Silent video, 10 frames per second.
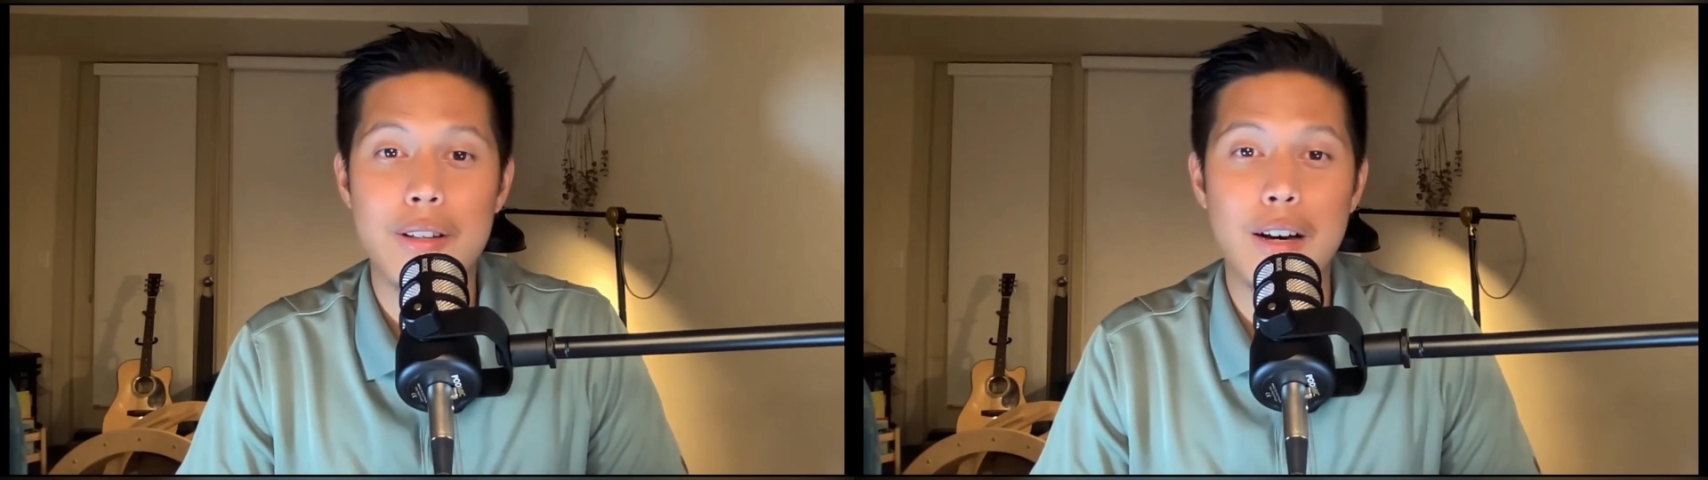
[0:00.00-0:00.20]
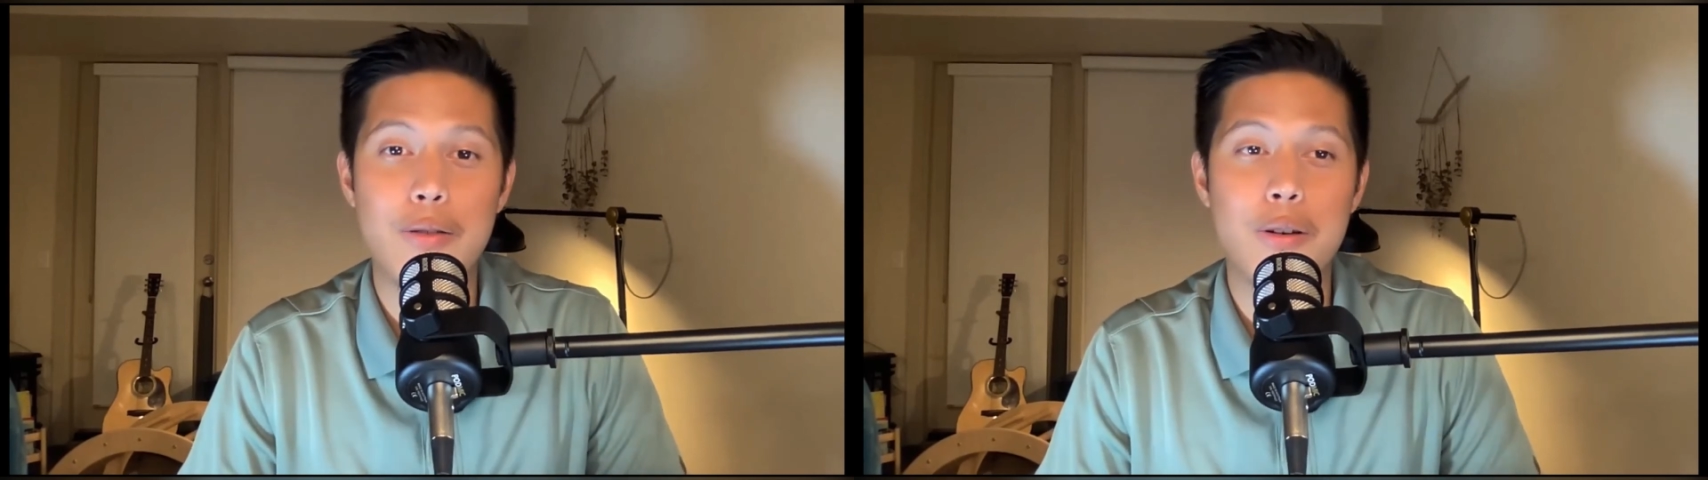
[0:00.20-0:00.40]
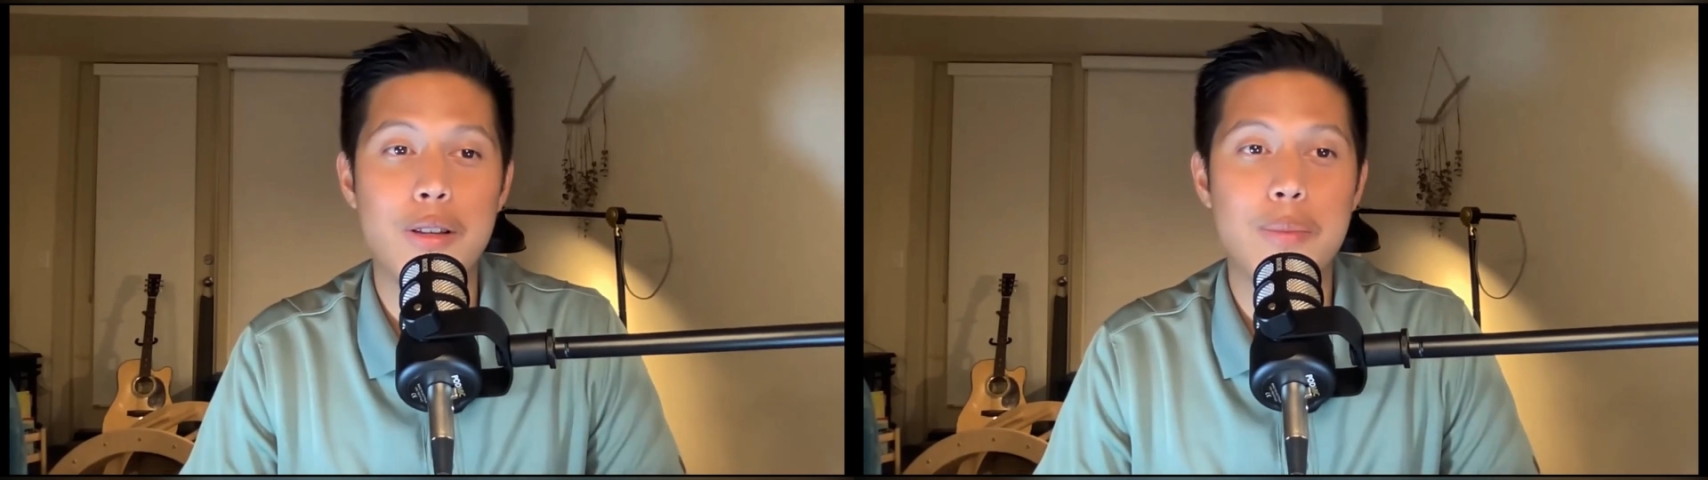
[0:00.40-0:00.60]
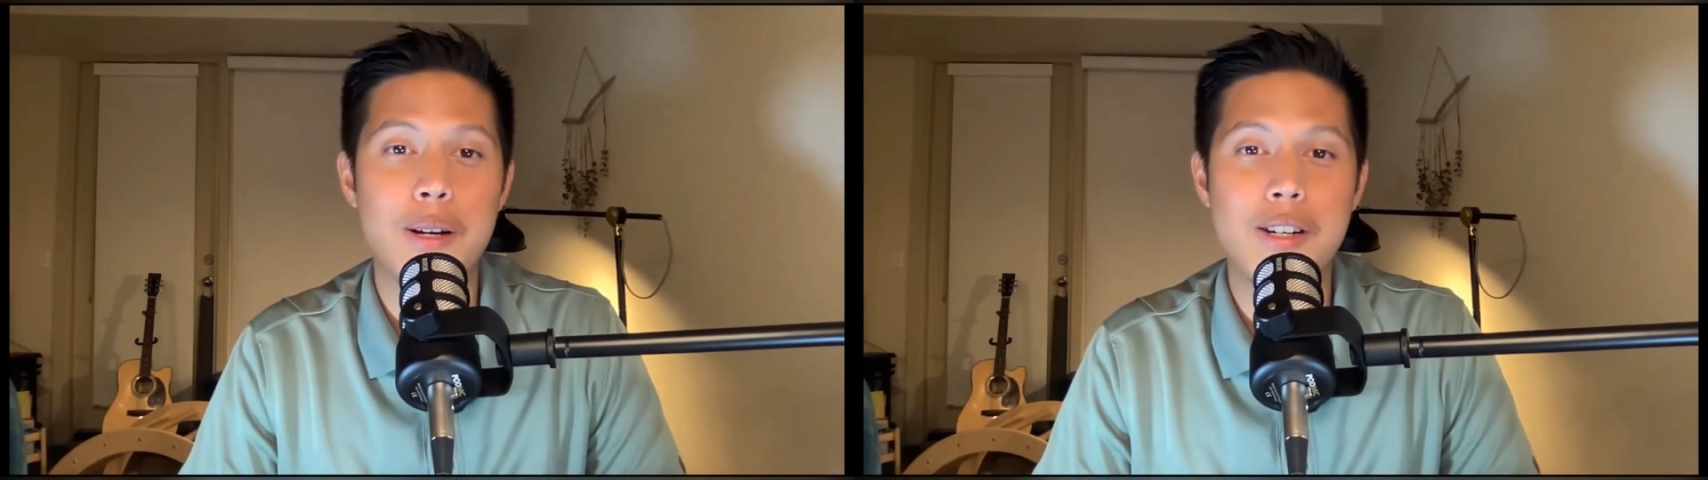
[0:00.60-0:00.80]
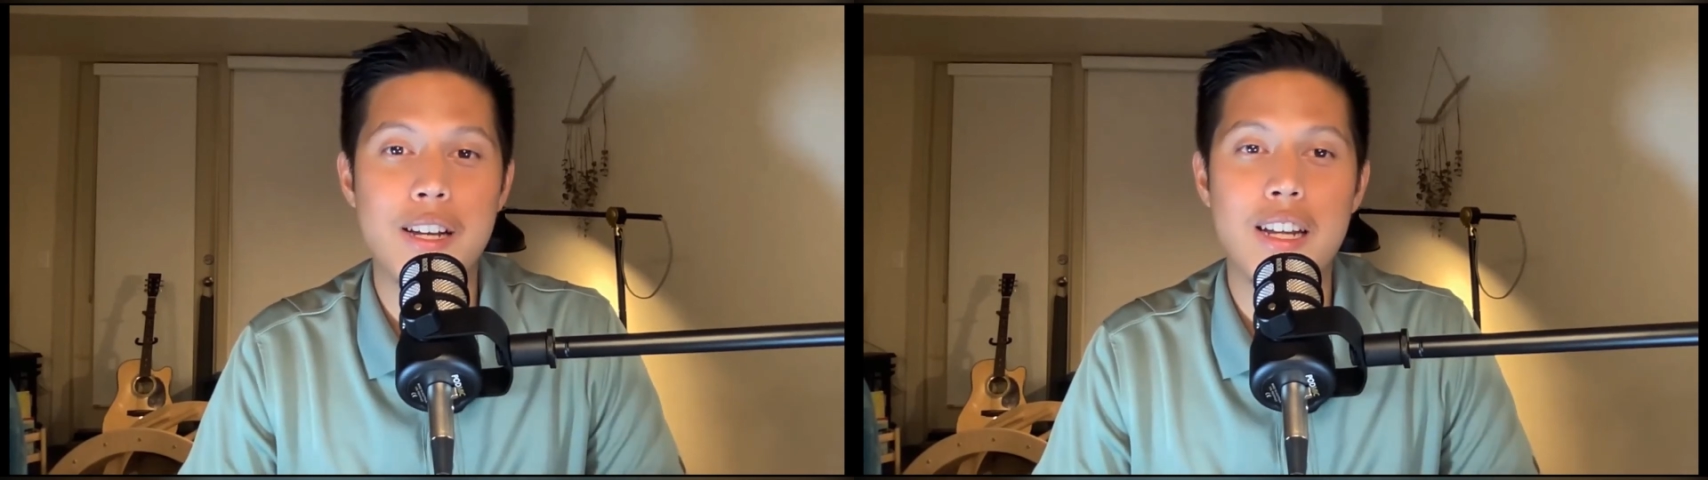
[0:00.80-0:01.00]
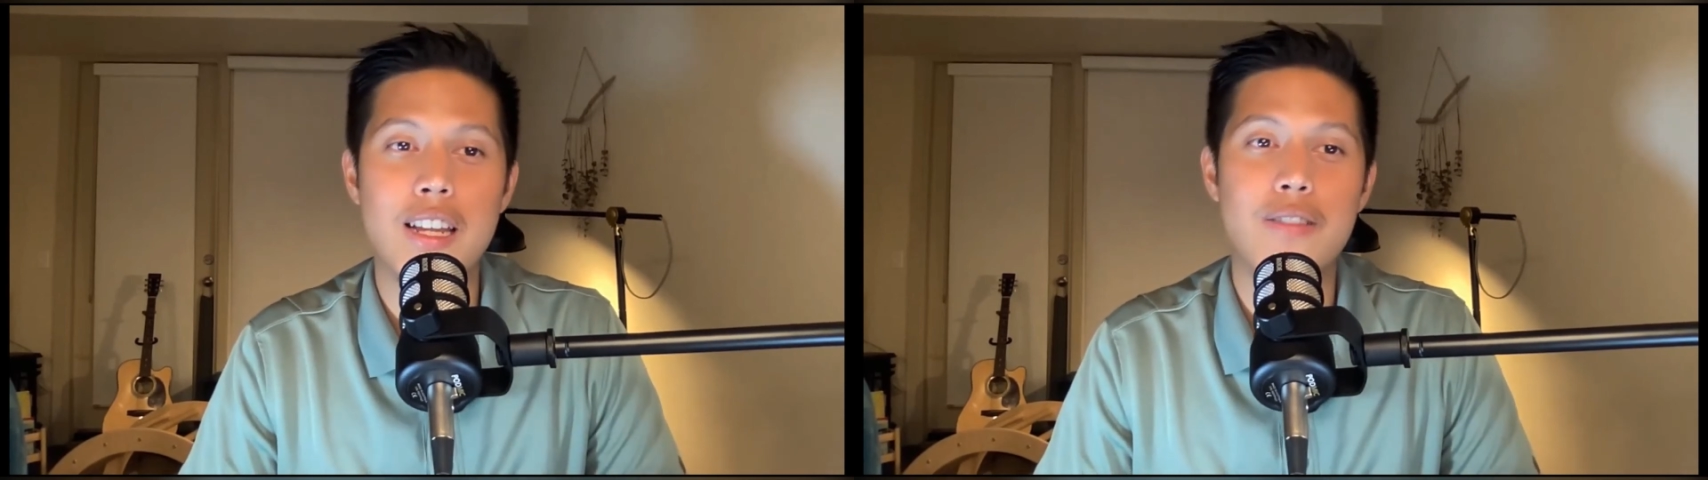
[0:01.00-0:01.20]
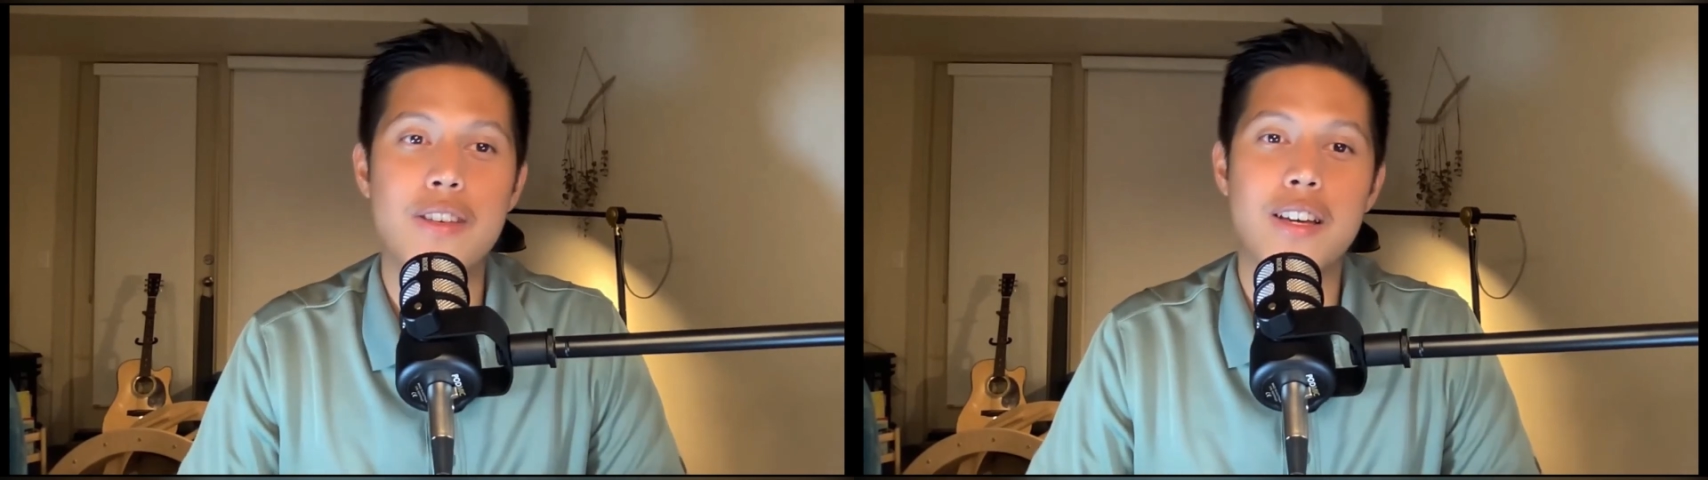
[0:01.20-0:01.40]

I would really appreciate it if you